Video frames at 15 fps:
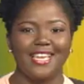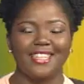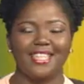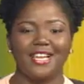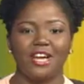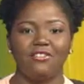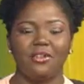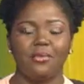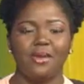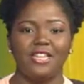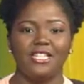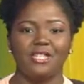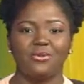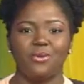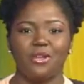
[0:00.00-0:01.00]
The government
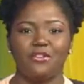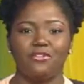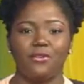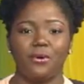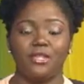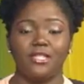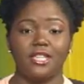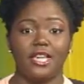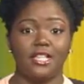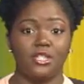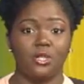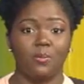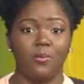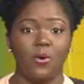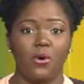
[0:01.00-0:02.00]
is reinforcing its
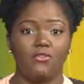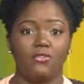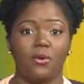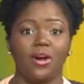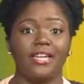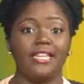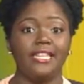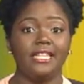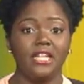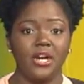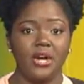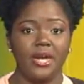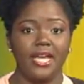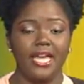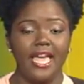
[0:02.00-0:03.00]
support for
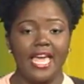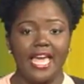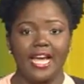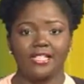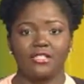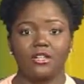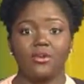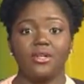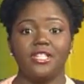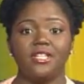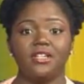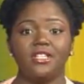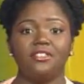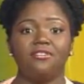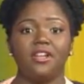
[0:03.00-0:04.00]
e-learning as a critical
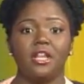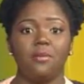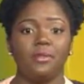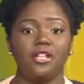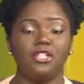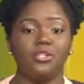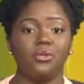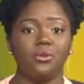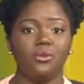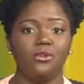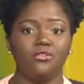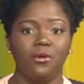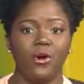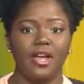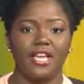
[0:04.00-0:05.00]
development tool
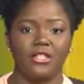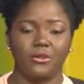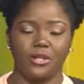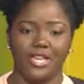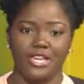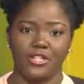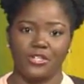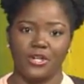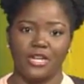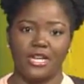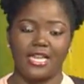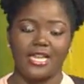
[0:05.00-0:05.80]
for education.